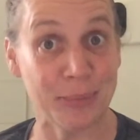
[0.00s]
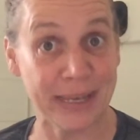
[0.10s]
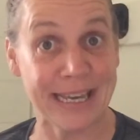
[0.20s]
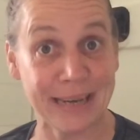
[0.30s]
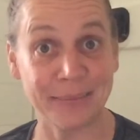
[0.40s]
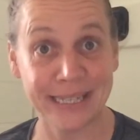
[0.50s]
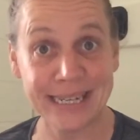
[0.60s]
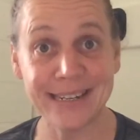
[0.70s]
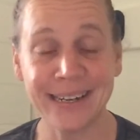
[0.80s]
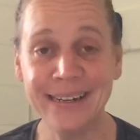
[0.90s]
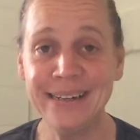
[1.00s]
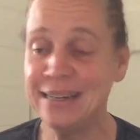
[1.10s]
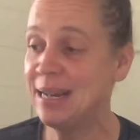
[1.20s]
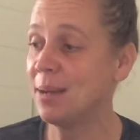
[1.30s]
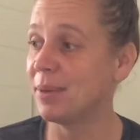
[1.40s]
at picking up lint,
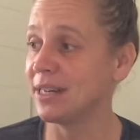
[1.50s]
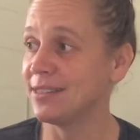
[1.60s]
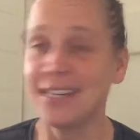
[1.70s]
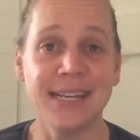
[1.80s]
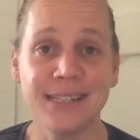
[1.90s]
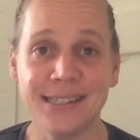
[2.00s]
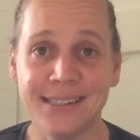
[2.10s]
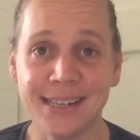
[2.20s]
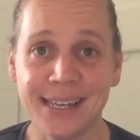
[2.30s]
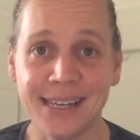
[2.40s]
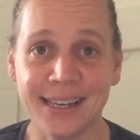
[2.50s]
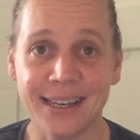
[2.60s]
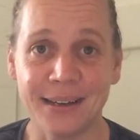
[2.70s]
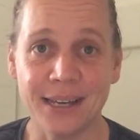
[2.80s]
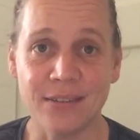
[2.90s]
but it stays sticky
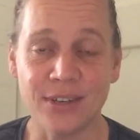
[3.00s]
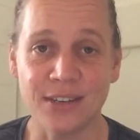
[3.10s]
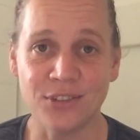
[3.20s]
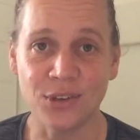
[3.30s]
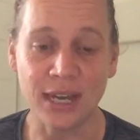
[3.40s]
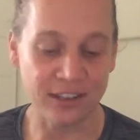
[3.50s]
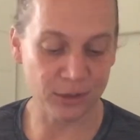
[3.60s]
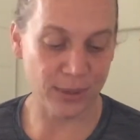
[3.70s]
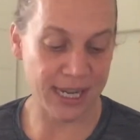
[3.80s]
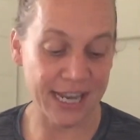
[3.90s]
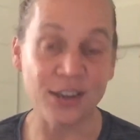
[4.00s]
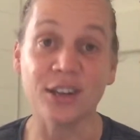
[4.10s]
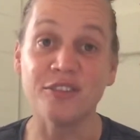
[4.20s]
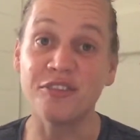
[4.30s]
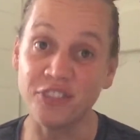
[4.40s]
even if you get sweaty, and you
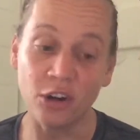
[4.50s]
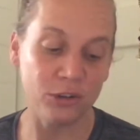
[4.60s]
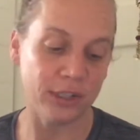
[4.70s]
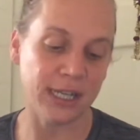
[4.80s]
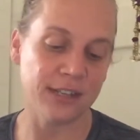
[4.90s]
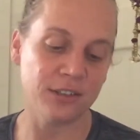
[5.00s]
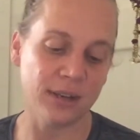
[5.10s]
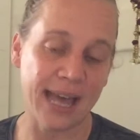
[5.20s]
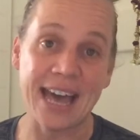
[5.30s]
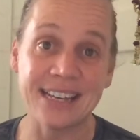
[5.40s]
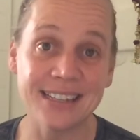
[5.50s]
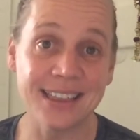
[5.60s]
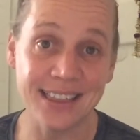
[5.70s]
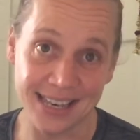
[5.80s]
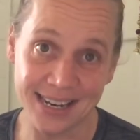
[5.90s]
can fold it. It's not as
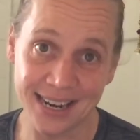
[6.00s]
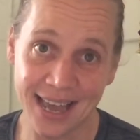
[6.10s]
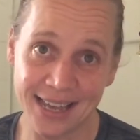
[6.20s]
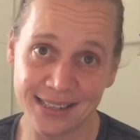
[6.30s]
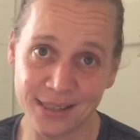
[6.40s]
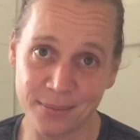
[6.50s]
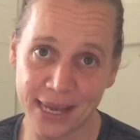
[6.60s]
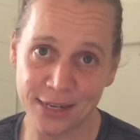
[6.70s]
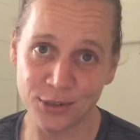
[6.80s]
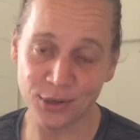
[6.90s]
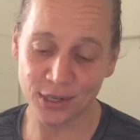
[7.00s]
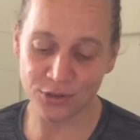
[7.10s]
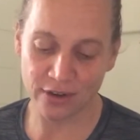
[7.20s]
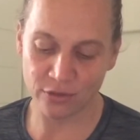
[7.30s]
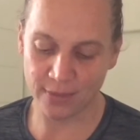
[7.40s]
thin as the Manduka
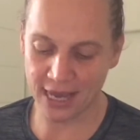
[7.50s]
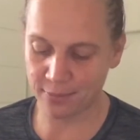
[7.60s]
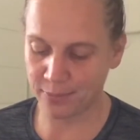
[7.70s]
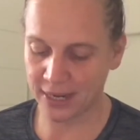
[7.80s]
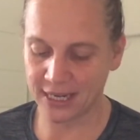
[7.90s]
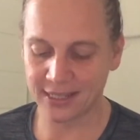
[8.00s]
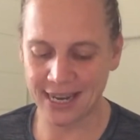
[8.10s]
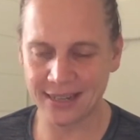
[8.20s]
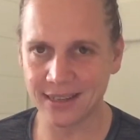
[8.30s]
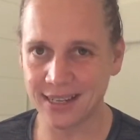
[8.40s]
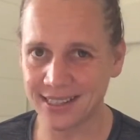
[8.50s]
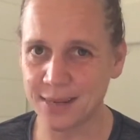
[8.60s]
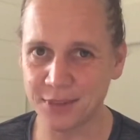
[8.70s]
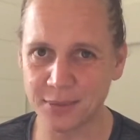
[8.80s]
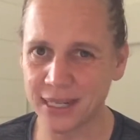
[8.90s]
travel mat, but it
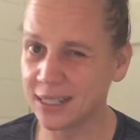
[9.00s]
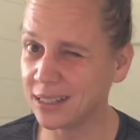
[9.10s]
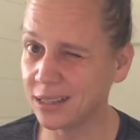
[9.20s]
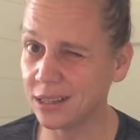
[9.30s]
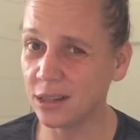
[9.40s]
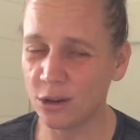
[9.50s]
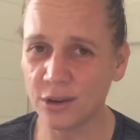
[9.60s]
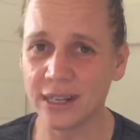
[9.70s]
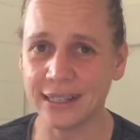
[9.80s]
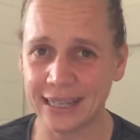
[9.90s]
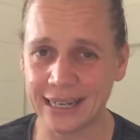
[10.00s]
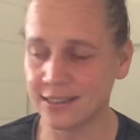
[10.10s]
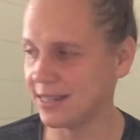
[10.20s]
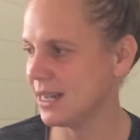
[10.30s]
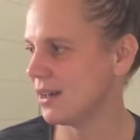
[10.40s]
seems to be a little longer
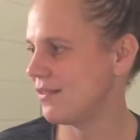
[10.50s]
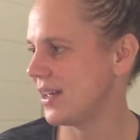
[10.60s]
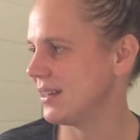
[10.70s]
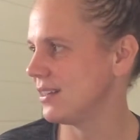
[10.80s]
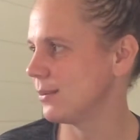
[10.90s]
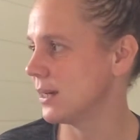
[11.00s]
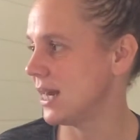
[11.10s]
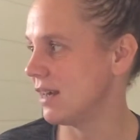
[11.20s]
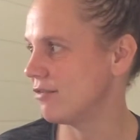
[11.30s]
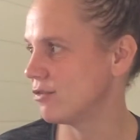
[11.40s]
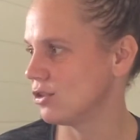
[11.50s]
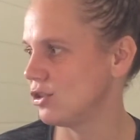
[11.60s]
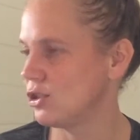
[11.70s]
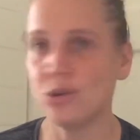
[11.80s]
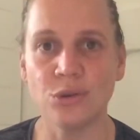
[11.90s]
lasting. I've had this one now for
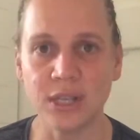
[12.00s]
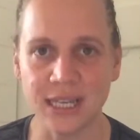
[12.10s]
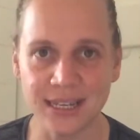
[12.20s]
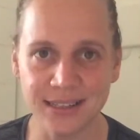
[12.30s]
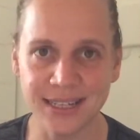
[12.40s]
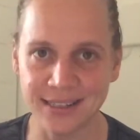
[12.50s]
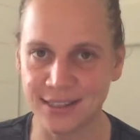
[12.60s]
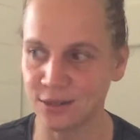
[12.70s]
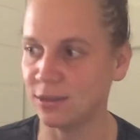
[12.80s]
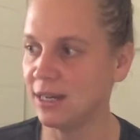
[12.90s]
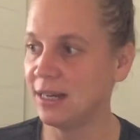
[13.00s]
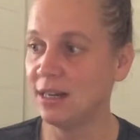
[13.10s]
2 years and it's still